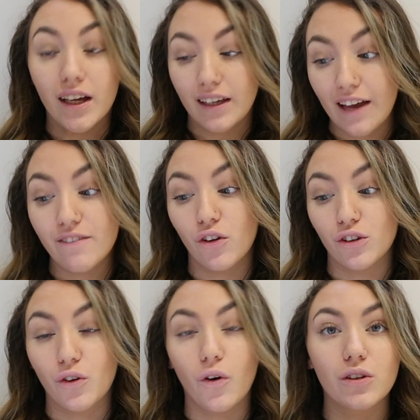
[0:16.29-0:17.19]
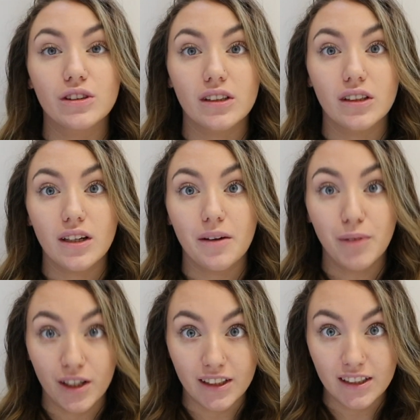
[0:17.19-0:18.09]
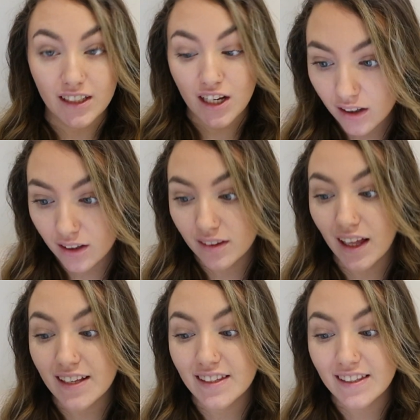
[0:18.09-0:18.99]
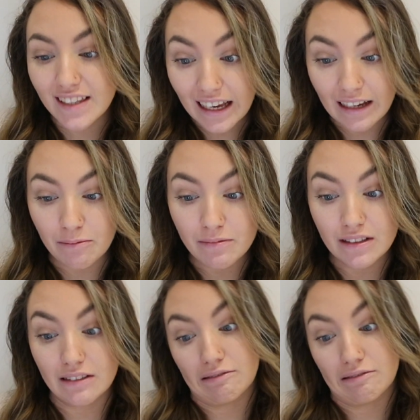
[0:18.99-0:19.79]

King Von got murdered. That seems